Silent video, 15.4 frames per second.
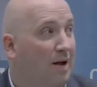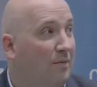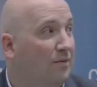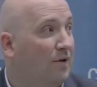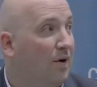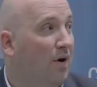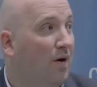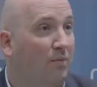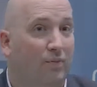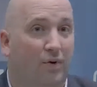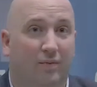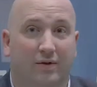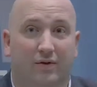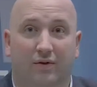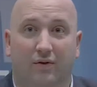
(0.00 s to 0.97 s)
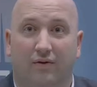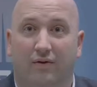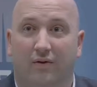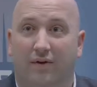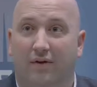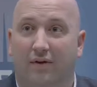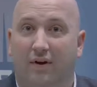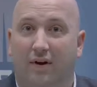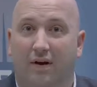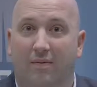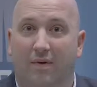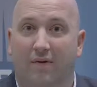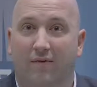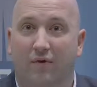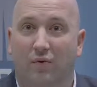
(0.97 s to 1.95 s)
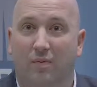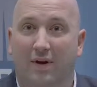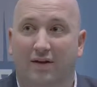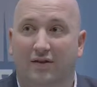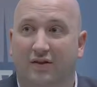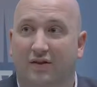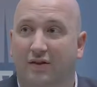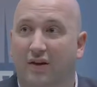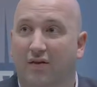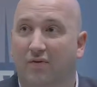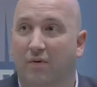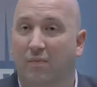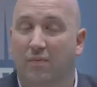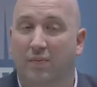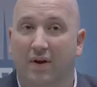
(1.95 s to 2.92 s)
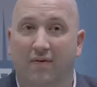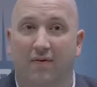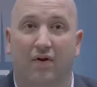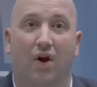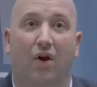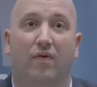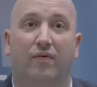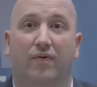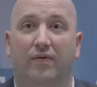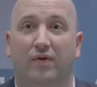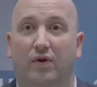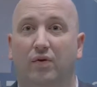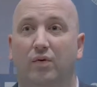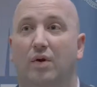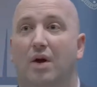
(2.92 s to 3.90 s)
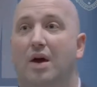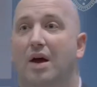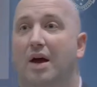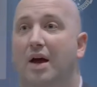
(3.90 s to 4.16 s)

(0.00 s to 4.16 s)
So I'll probably talk for a few minutes just to give you a bit of an overview